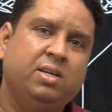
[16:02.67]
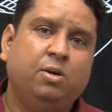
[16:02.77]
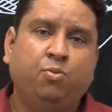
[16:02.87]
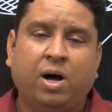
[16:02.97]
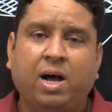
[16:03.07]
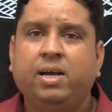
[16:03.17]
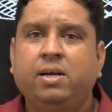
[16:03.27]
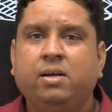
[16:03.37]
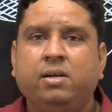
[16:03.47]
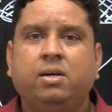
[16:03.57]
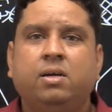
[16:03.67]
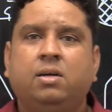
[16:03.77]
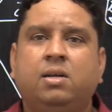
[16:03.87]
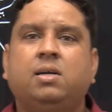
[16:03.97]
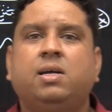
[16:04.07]
that why
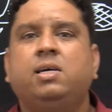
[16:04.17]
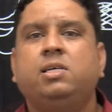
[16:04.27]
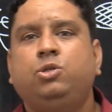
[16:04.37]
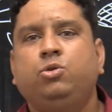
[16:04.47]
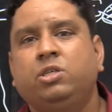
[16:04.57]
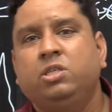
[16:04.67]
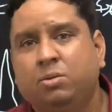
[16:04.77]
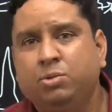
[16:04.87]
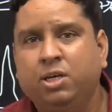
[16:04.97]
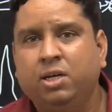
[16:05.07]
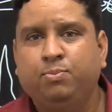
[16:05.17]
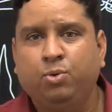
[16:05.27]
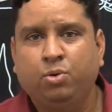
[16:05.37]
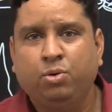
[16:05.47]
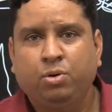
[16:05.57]
Tata has chosen
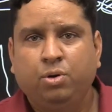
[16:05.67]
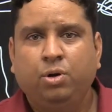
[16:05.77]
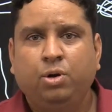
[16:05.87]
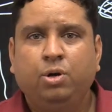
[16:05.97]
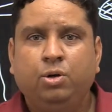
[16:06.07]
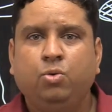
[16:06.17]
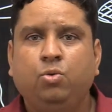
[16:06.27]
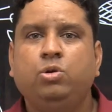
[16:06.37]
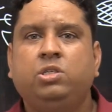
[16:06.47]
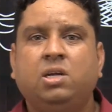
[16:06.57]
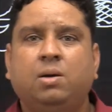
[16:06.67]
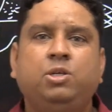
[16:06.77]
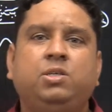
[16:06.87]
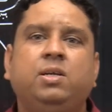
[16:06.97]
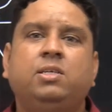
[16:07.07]
Jamshedpur to
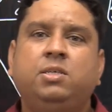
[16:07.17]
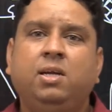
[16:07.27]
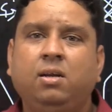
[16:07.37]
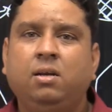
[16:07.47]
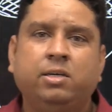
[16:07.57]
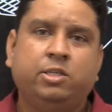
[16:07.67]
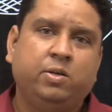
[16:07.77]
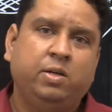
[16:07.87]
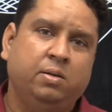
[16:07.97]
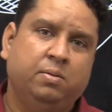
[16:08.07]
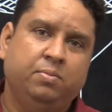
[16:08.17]
establish their steel industry.